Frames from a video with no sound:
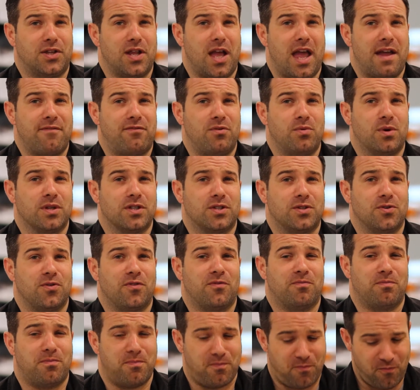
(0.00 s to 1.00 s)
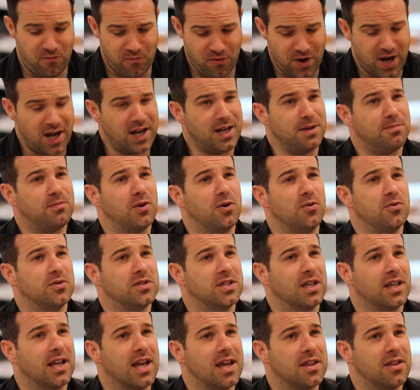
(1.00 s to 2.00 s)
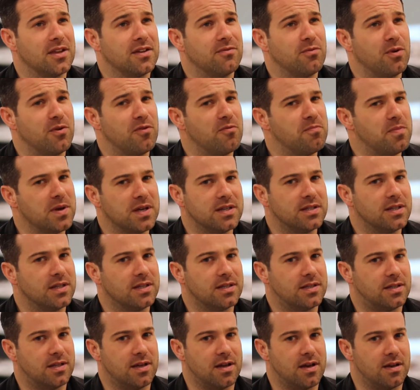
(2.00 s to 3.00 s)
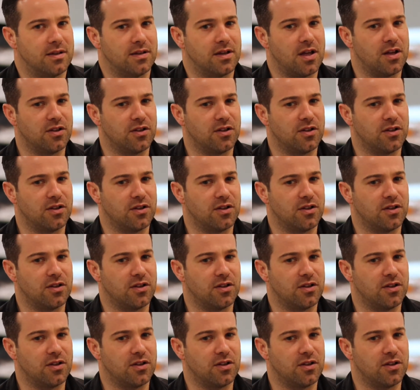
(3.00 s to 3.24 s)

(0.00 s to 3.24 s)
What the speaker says: everyone sort of really pulls together. We're a business that are